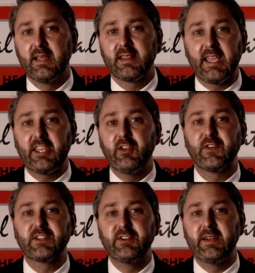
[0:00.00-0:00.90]
Thank you
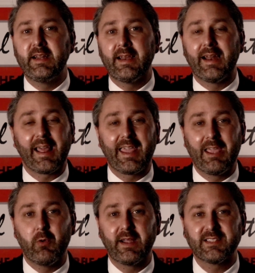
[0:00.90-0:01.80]
for tuning in, and I
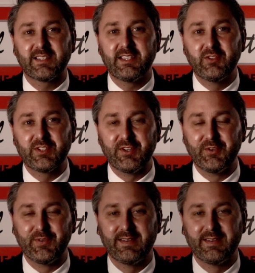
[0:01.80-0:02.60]
can't wait to see you soon.